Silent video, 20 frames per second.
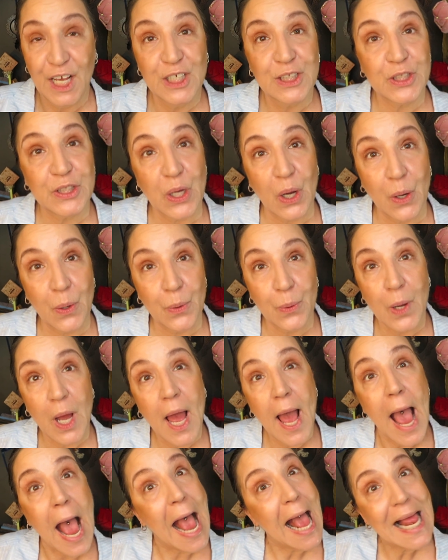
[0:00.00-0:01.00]
So,
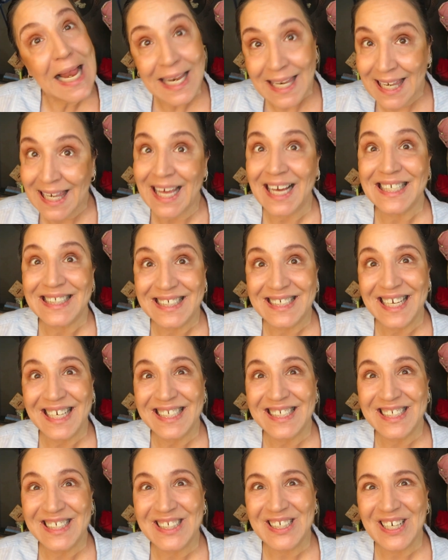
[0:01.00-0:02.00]
let's
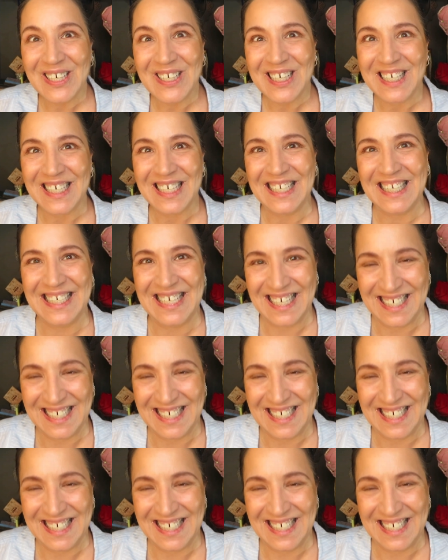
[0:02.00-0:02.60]
get started.